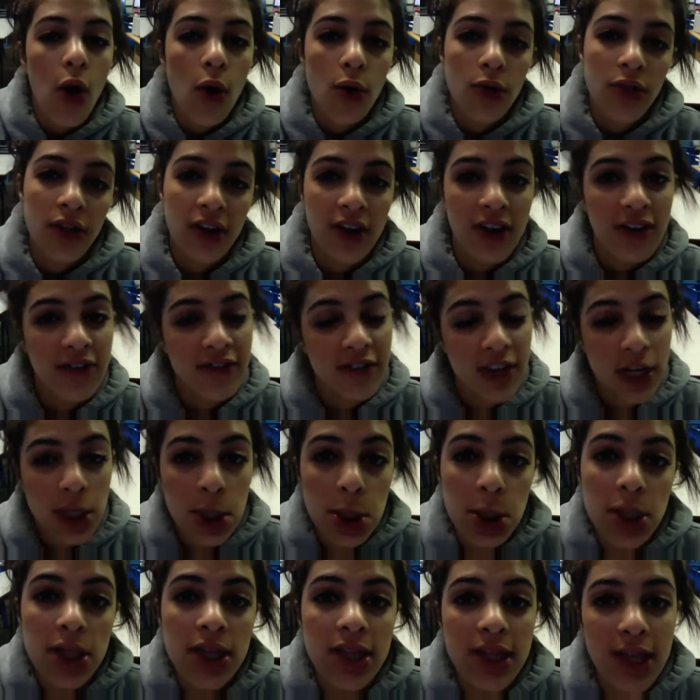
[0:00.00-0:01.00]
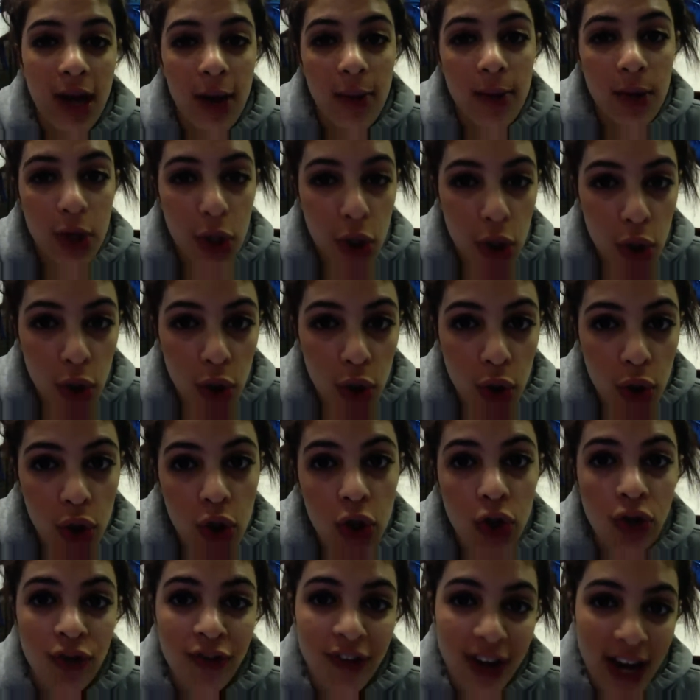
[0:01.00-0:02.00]
The conventions that we use
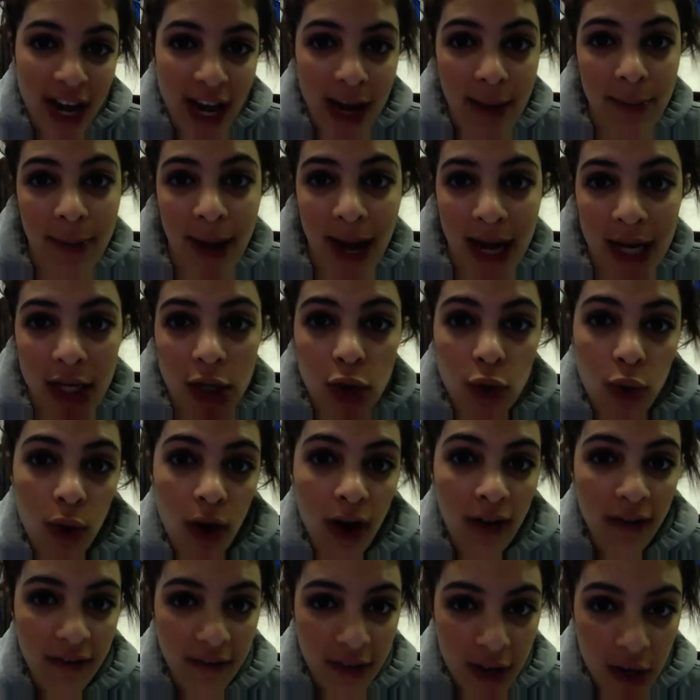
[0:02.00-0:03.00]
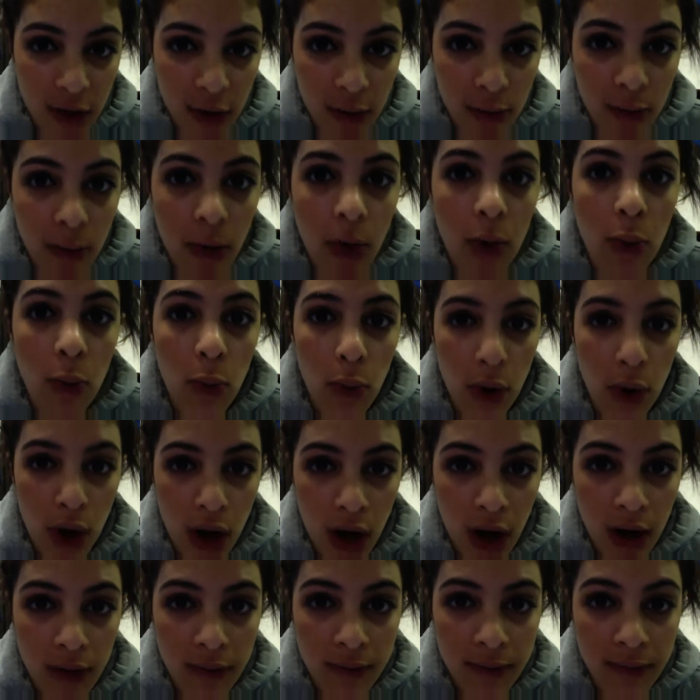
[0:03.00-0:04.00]
to relate back to our film
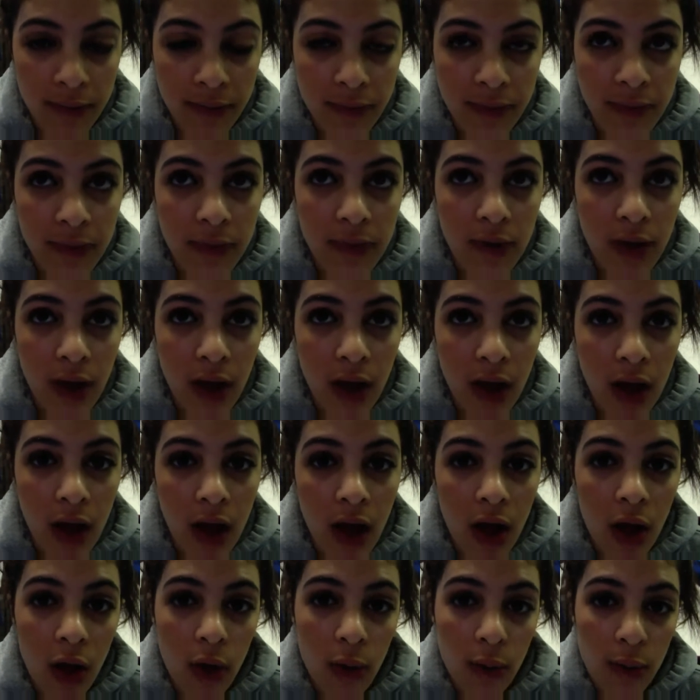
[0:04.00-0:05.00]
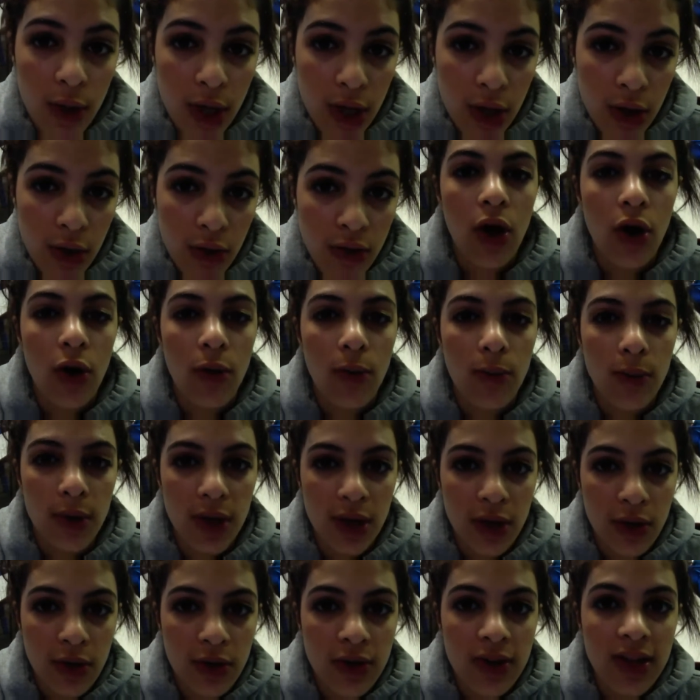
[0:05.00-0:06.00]
were we use
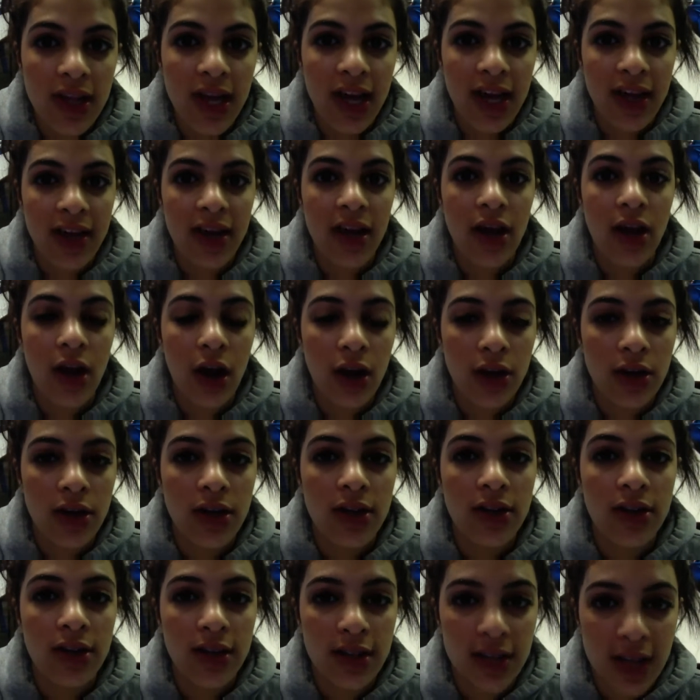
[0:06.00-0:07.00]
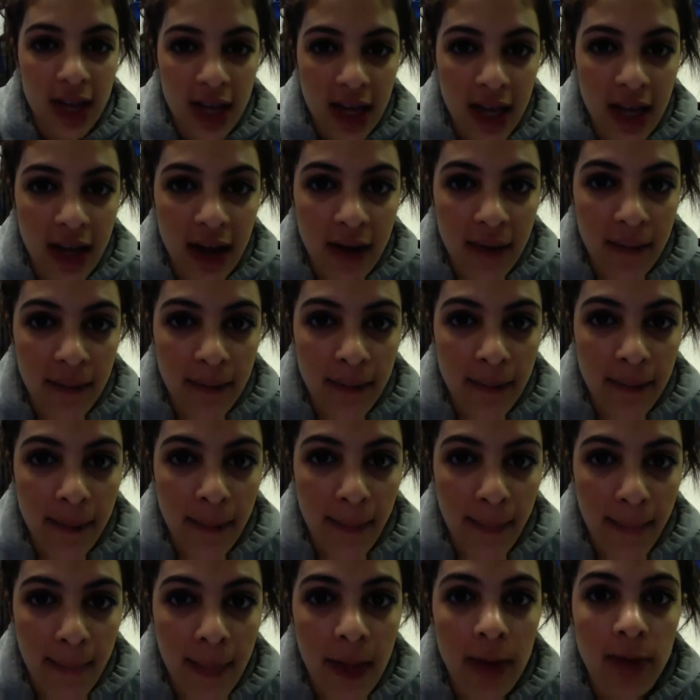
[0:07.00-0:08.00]
it in a London city,
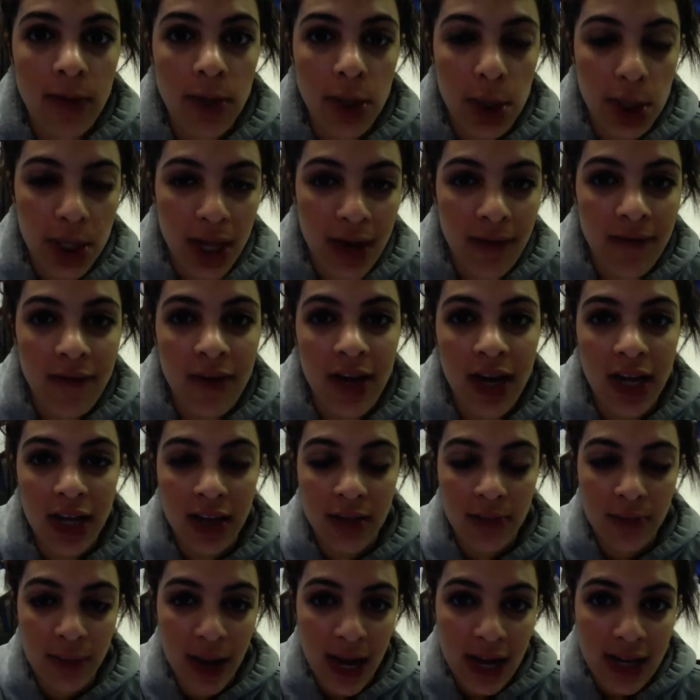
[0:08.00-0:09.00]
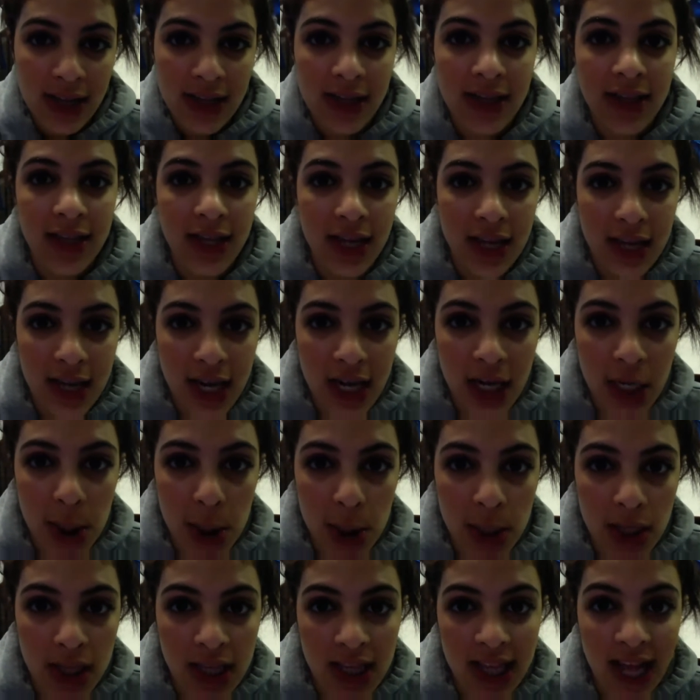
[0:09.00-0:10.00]
which then relates back to
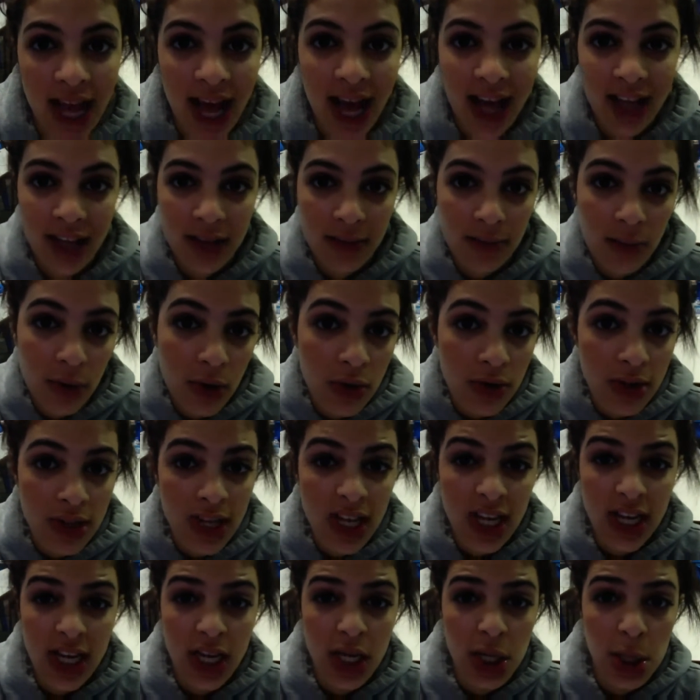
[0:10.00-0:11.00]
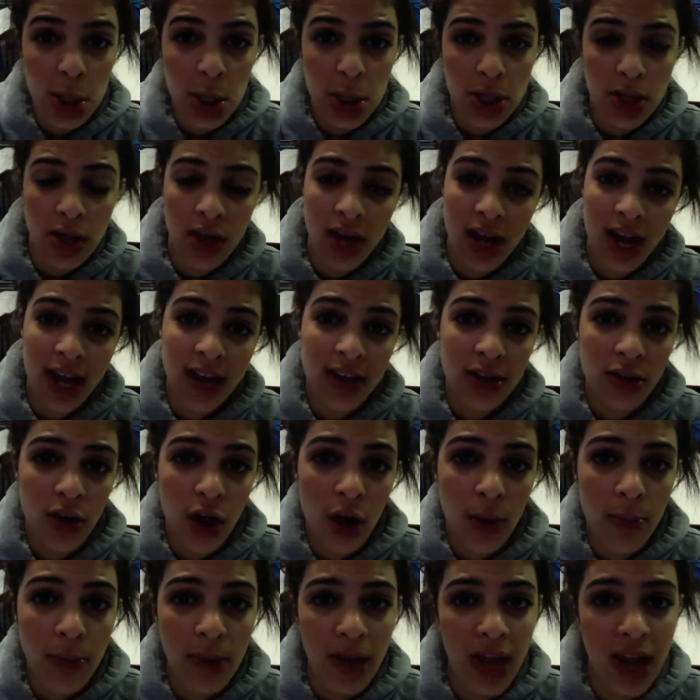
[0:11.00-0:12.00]
teenagers, as most teenagers are ganged
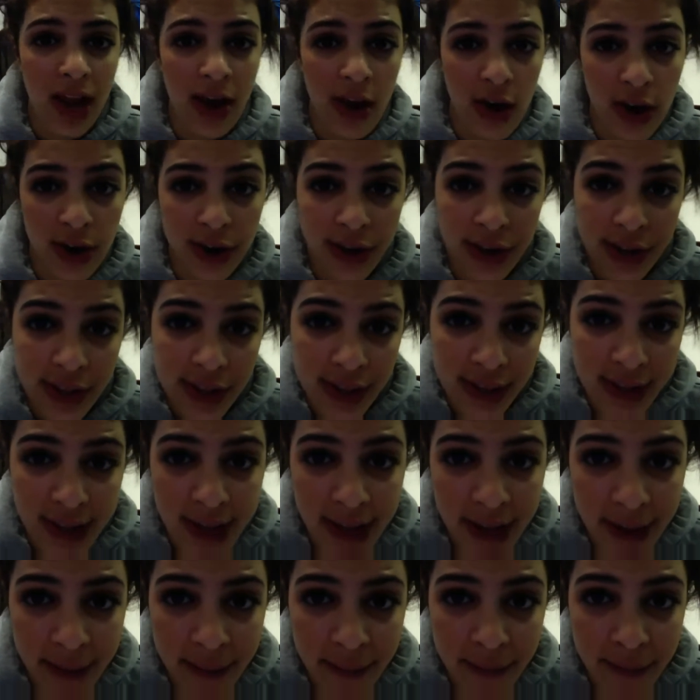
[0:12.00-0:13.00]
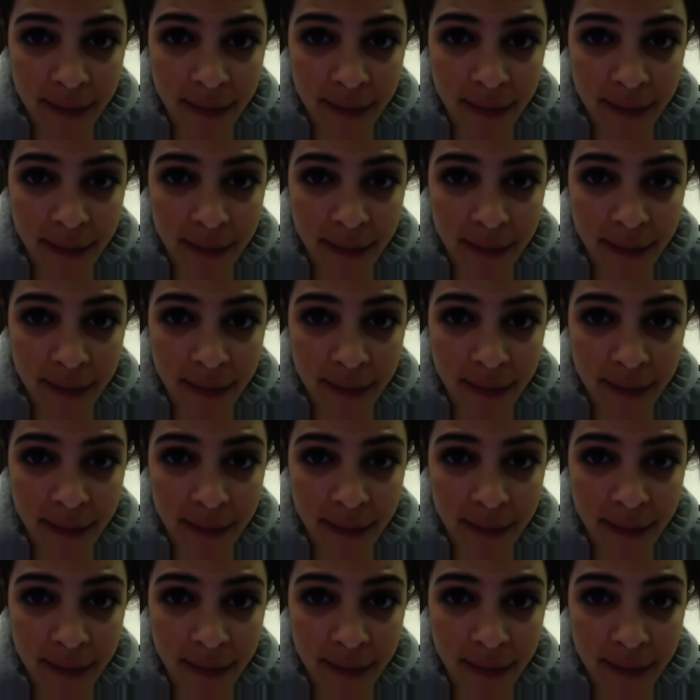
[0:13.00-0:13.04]
up in London city.